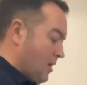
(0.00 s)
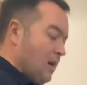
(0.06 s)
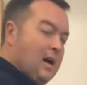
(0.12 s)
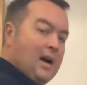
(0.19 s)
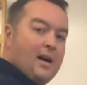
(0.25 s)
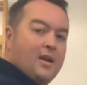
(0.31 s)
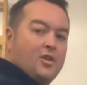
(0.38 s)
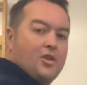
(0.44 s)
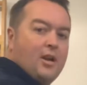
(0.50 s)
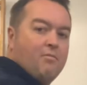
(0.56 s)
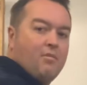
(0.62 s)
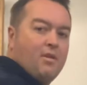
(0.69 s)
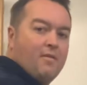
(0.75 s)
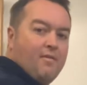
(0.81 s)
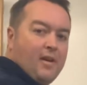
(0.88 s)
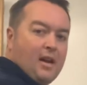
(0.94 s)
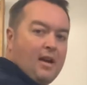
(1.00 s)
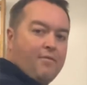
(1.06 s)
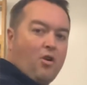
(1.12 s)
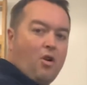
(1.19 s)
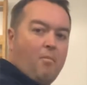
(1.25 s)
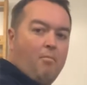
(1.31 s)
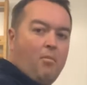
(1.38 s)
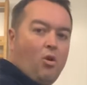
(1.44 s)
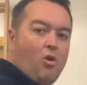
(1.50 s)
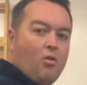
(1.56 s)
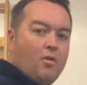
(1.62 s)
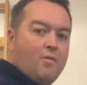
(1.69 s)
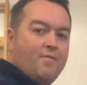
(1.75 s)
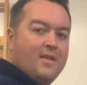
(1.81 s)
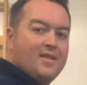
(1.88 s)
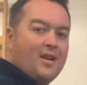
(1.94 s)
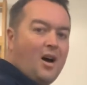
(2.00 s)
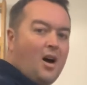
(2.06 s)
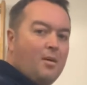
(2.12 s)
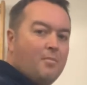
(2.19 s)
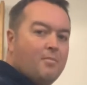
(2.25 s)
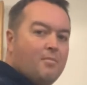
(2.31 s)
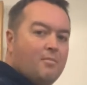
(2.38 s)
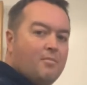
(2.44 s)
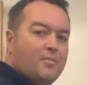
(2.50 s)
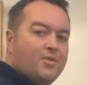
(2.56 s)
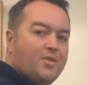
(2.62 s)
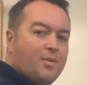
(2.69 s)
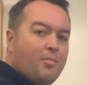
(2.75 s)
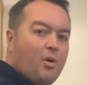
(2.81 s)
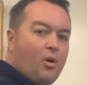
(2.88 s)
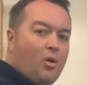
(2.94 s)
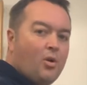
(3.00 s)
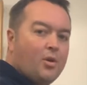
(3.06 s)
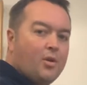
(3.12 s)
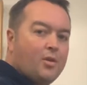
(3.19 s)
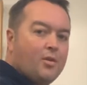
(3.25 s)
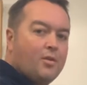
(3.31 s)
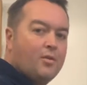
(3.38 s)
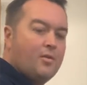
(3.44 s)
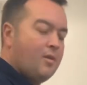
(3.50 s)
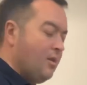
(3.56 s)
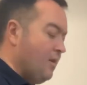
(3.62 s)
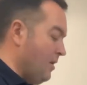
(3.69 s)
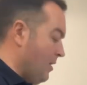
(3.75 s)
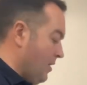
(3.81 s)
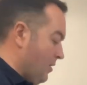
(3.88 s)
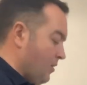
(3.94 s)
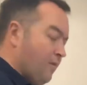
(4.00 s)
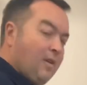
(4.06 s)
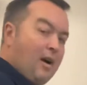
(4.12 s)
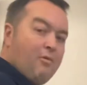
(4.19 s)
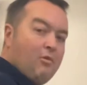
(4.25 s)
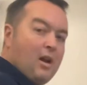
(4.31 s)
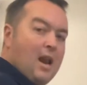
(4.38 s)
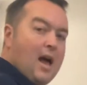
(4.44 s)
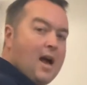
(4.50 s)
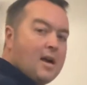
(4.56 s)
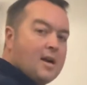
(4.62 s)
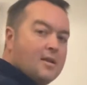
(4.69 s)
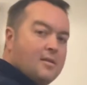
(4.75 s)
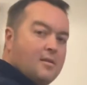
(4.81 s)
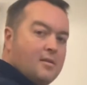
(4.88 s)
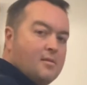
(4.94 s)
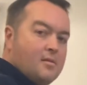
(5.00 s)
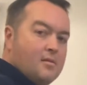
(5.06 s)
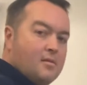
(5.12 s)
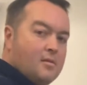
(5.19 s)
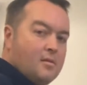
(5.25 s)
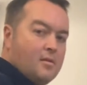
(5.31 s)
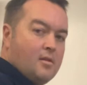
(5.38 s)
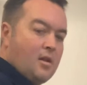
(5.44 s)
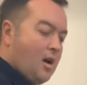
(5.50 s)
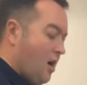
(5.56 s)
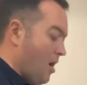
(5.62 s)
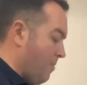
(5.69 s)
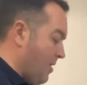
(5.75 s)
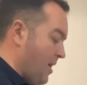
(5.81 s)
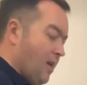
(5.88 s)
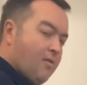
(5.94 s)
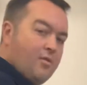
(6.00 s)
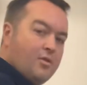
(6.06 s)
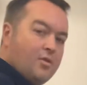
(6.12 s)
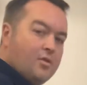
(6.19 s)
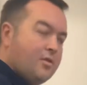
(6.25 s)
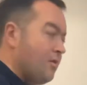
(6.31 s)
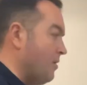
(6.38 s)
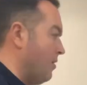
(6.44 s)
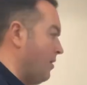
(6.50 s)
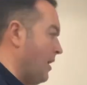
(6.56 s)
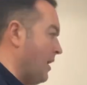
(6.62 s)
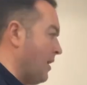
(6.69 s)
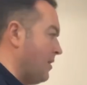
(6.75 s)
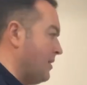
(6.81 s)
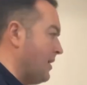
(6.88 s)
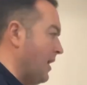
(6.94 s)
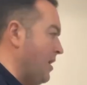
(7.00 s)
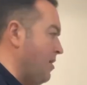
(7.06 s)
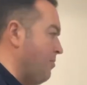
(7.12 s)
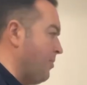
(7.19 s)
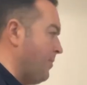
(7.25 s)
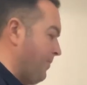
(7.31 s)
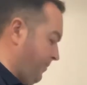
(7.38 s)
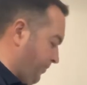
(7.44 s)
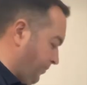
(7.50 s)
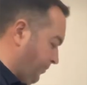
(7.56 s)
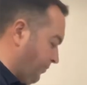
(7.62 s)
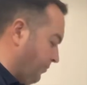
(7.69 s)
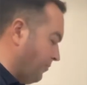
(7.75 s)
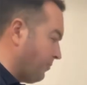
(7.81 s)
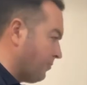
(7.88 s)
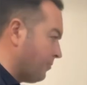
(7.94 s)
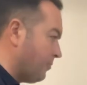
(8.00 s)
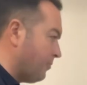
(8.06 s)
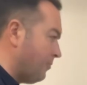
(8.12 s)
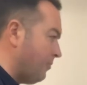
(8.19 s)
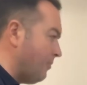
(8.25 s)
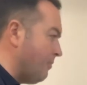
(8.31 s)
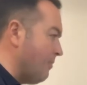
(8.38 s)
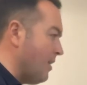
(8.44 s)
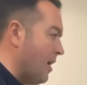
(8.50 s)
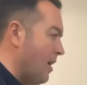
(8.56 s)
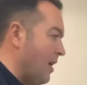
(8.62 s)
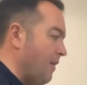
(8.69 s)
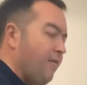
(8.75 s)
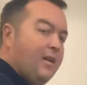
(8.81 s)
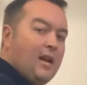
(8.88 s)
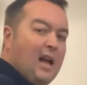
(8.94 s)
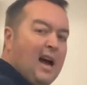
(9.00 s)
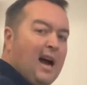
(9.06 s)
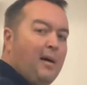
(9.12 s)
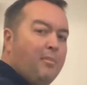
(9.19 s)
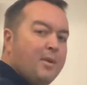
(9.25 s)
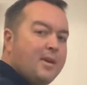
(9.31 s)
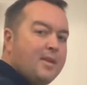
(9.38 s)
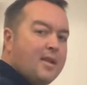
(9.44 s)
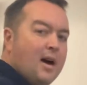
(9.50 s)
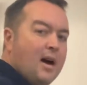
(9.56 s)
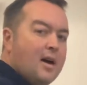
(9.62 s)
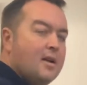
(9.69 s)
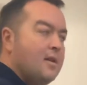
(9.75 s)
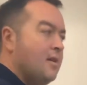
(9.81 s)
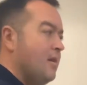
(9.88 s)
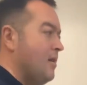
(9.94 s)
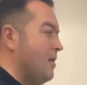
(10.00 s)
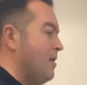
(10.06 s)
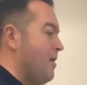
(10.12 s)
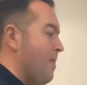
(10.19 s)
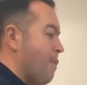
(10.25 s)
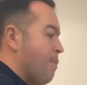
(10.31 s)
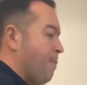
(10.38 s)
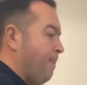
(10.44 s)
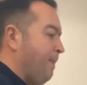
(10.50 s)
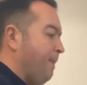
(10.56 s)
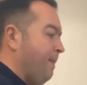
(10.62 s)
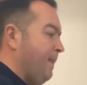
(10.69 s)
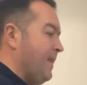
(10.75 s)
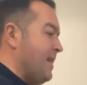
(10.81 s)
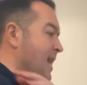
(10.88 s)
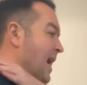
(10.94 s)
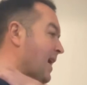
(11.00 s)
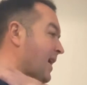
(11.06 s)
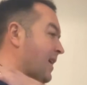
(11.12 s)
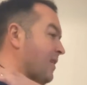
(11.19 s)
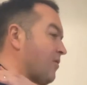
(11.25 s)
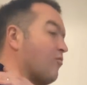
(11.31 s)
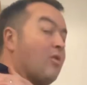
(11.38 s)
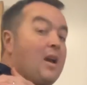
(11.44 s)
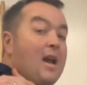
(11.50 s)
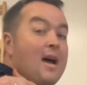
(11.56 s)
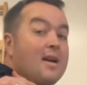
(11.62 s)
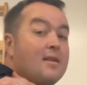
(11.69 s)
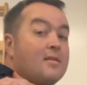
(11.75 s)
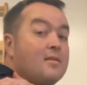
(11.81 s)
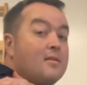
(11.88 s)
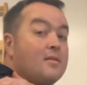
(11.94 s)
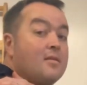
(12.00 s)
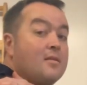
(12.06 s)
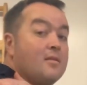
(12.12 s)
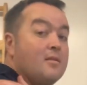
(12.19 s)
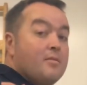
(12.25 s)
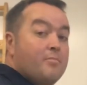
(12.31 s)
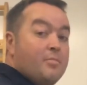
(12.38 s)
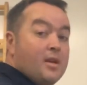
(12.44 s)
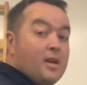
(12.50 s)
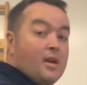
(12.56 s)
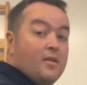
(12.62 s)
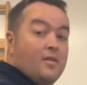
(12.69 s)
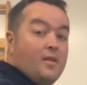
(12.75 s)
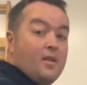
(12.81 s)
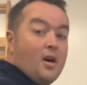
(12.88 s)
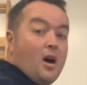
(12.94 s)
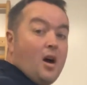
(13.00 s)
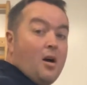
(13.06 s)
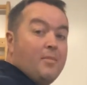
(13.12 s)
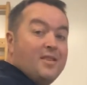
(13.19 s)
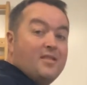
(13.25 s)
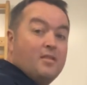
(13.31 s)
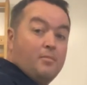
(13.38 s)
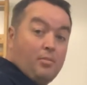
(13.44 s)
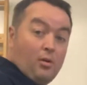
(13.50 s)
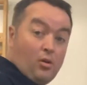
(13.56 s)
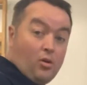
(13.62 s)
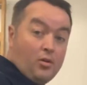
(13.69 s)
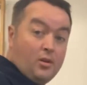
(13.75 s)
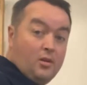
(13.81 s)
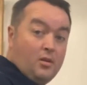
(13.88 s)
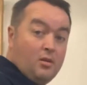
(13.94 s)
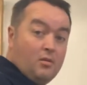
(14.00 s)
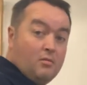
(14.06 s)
I can generally feel I've got more of this arm supported. So if I relax the arm here and I can type, and I feel happy that the neck is relaxed because the arm is supported